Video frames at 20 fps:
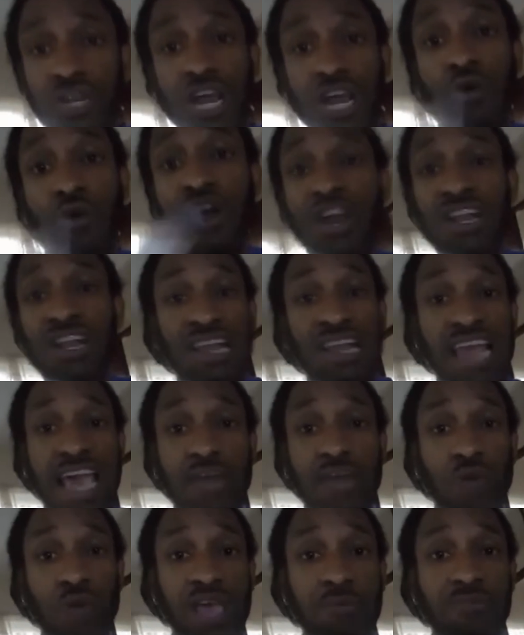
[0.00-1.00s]
They were in the
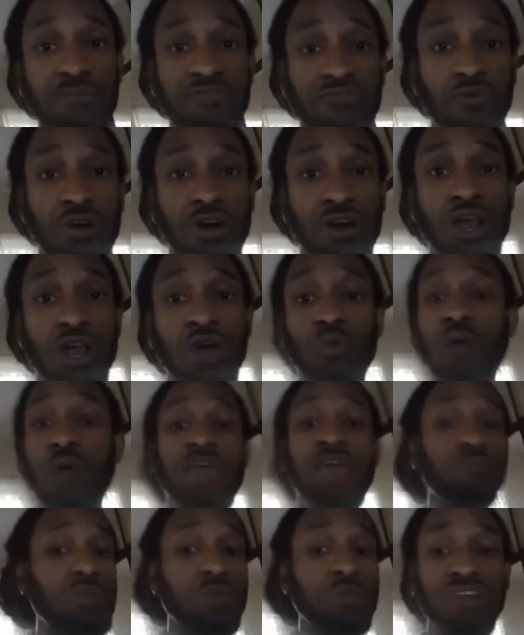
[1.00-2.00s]
land way before
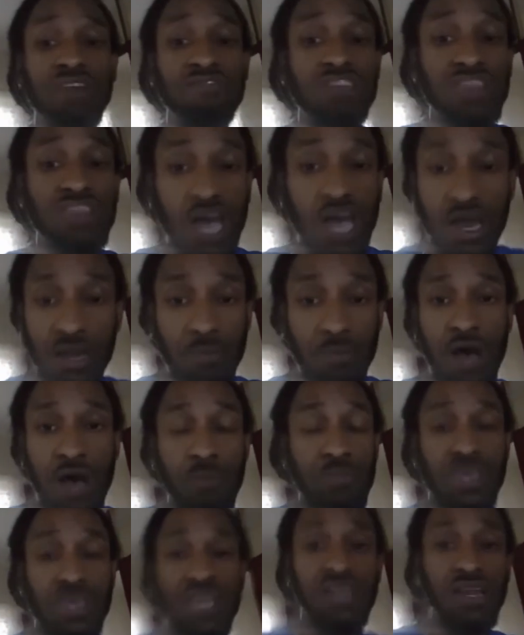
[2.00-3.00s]
white people ever thought
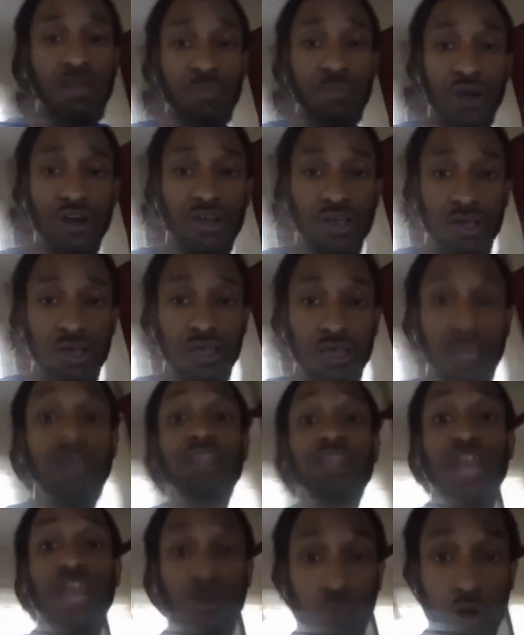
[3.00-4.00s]
about being in America.
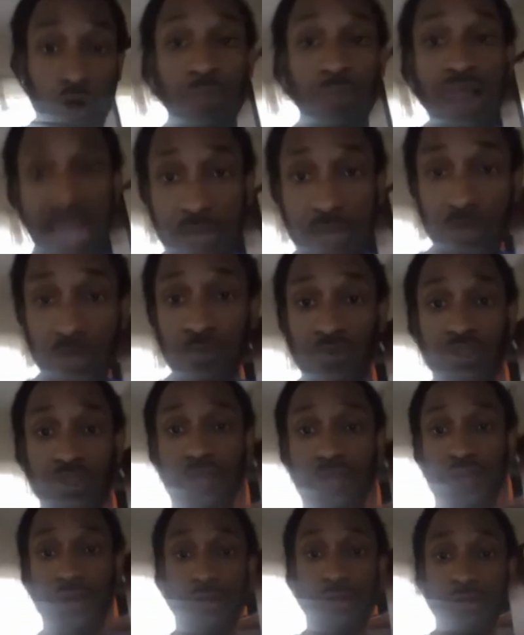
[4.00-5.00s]
There were black people
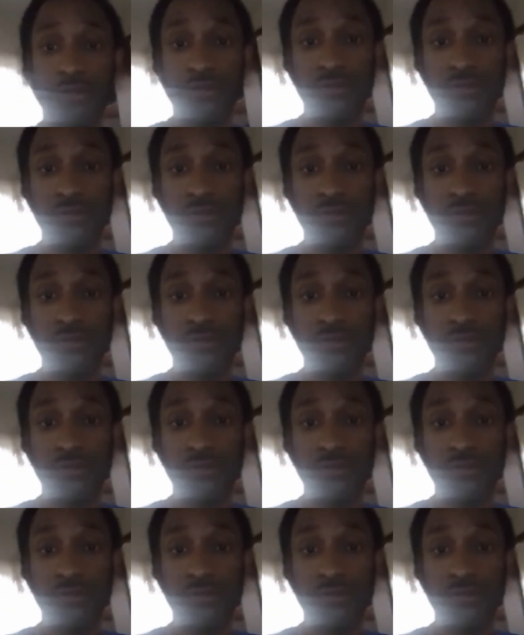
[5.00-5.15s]
there.